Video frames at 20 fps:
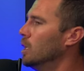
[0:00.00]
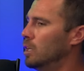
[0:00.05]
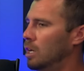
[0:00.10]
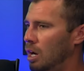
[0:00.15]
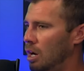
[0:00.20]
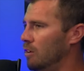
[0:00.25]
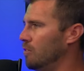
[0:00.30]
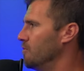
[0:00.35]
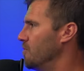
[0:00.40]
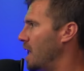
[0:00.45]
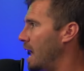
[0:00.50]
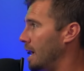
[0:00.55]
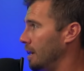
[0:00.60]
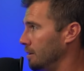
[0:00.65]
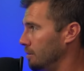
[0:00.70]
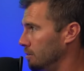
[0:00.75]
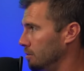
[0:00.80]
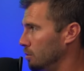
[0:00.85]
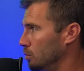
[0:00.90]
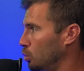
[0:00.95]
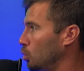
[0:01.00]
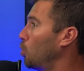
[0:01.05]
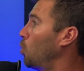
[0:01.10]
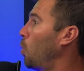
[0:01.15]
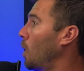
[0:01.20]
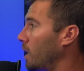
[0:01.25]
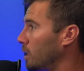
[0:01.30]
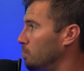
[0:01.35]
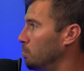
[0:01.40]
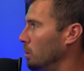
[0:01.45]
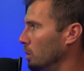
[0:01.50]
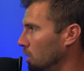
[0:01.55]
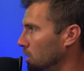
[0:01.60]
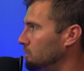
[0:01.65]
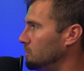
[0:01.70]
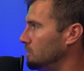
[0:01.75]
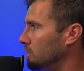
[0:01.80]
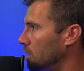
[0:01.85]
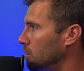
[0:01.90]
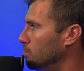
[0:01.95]
of that quick
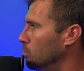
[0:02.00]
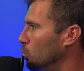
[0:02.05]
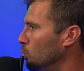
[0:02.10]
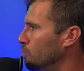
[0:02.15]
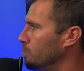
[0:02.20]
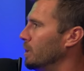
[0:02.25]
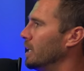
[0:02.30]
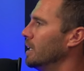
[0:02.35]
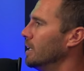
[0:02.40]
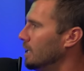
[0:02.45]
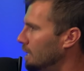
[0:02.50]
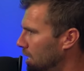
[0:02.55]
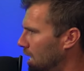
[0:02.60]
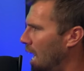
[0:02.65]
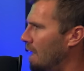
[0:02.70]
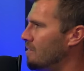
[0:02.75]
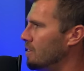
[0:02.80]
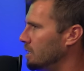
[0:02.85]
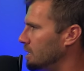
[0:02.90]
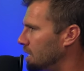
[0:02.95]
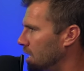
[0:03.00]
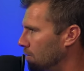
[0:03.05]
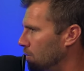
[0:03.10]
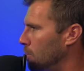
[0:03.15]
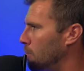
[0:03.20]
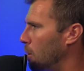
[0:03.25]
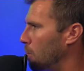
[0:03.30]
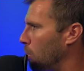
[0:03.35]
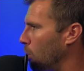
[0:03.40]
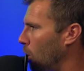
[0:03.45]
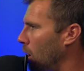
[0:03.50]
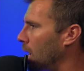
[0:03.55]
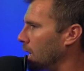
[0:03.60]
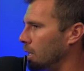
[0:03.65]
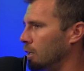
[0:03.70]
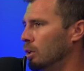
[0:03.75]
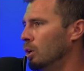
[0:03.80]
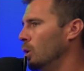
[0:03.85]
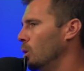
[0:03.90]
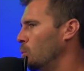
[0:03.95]
ballistic movement, and then give them a
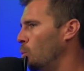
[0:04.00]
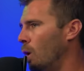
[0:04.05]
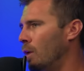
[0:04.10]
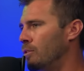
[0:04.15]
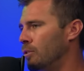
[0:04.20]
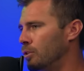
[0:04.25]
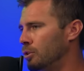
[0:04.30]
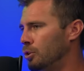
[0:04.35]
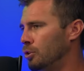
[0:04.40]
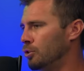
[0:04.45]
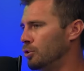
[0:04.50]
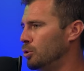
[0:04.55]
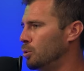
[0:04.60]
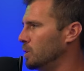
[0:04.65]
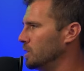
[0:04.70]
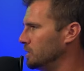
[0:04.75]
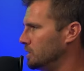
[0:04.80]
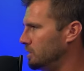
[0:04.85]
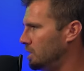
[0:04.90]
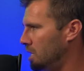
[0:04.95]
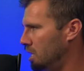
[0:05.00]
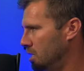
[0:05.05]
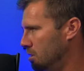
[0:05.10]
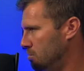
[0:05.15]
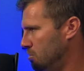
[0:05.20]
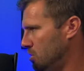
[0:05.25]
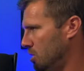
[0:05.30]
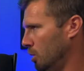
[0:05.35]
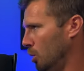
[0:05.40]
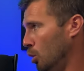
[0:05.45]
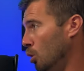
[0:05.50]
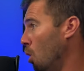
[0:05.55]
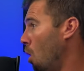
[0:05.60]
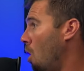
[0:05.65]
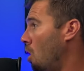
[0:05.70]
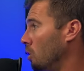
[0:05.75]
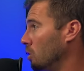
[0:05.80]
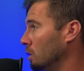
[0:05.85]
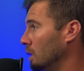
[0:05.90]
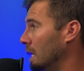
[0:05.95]
break. Whether you're doing teams in a
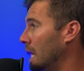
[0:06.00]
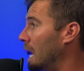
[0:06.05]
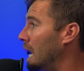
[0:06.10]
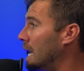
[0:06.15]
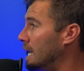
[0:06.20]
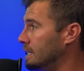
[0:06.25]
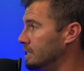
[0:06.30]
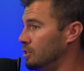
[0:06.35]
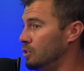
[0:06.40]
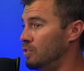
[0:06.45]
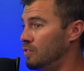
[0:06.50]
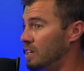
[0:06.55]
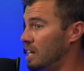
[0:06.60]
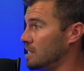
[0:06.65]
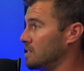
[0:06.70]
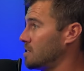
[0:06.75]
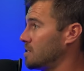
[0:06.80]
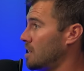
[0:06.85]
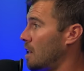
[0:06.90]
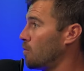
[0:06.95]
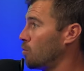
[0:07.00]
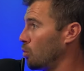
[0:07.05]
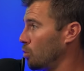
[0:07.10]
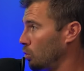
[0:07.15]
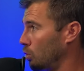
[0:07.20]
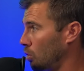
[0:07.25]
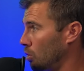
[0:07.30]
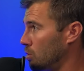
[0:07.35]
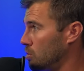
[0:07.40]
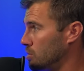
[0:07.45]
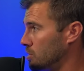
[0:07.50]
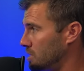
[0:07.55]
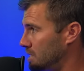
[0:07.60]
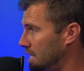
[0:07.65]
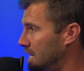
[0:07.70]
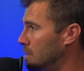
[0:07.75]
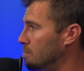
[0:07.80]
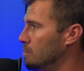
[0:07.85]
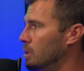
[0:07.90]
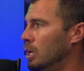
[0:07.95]
long line and you've got several girls
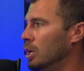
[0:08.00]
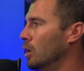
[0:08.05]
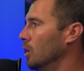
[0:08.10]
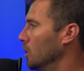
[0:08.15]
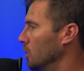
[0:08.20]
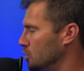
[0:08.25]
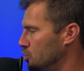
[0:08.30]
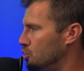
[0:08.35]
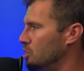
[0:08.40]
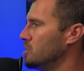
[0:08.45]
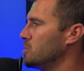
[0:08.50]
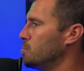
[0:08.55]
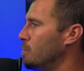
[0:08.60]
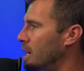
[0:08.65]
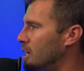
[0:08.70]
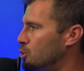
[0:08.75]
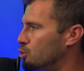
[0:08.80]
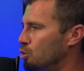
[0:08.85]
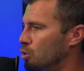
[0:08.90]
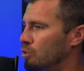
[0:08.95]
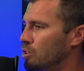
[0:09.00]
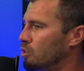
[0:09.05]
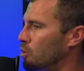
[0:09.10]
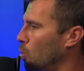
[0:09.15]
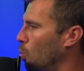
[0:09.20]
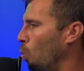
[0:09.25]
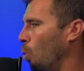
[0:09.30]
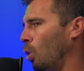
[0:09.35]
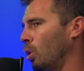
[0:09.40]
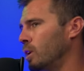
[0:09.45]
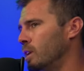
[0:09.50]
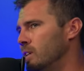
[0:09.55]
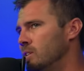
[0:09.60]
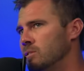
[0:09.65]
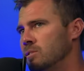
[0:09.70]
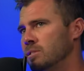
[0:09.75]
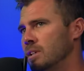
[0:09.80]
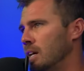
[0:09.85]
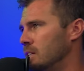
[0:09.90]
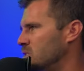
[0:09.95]
deep, just make sure that the working
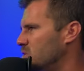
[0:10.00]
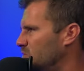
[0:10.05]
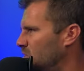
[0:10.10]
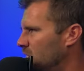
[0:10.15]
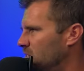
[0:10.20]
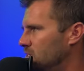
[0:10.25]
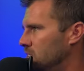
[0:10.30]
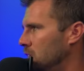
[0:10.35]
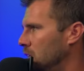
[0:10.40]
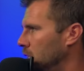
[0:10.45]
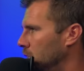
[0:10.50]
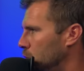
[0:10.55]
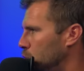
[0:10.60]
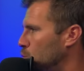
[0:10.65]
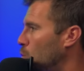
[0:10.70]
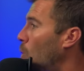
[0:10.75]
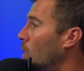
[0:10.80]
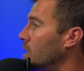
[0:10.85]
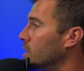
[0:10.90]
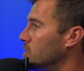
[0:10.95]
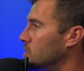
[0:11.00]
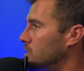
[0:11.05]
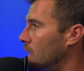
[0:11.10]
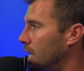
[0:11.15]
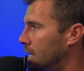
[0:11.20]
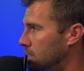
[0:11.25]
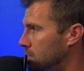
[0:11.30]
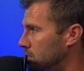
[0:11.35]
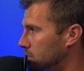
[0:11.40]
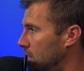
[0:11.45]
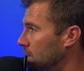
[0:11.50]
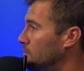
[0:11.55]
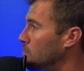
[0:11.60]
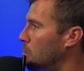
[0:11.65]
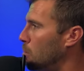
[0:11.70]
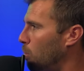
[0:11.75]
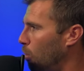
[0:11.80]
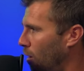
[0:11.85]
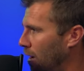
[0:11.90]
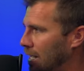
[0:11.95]
sets, fifteen to twenty seconds, give them a
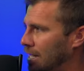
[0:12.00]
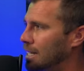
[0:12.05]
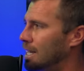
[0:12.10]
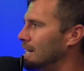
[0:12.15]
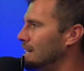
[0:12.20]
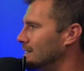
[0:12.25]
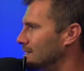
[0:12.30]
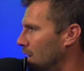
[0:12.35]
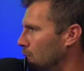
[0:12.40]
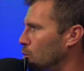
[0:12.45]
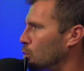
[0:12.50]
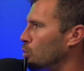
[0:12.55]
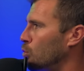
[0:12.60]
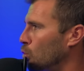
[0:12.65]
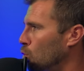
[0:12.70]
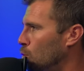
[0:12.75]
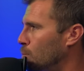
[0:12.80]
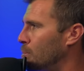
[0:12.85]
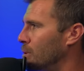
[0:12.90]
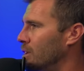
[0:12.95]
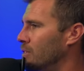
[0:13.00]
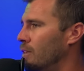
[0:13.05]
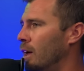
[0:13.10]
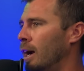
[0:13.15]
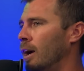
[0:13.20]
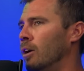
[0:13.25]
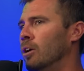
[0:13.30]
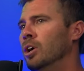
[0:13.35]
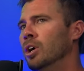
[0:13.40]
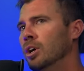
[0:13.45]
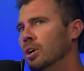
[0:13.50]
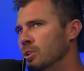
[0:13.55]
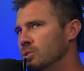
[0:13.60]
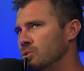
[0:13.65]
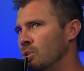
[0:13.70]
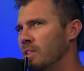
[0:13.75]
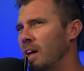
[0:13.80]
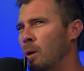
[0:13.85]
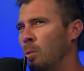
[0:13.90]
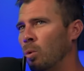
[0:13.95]
break, get another group in there
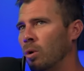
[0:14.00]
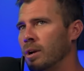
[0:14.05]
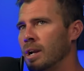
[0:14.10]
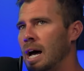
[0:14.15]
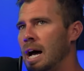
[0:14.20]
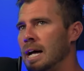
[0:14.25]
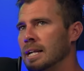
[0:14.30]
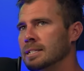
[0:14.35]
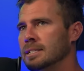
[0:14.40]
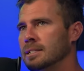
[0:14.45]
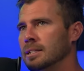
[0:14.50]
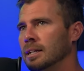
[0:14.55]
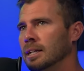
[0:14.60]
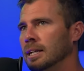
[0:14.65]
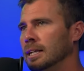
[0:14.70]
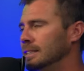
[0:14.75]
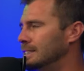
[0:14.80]
so that we're not uh,